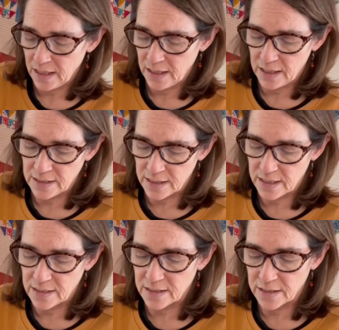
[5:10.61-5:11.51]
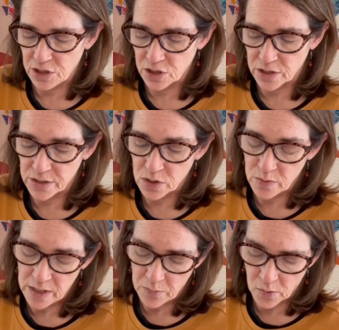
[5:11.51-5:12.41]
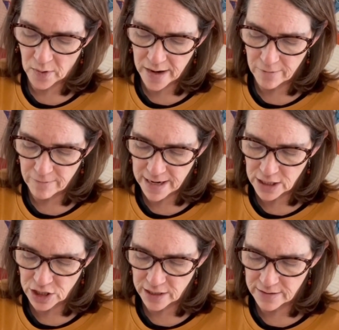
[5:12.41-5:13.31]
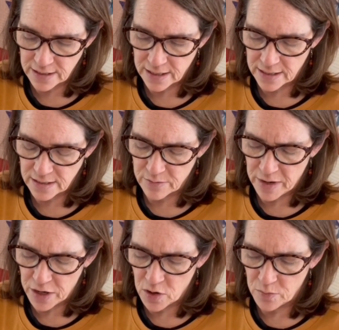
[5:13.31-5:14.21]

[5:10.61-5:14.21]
It says, deliciously sweet, bright red cherry-sized tomato,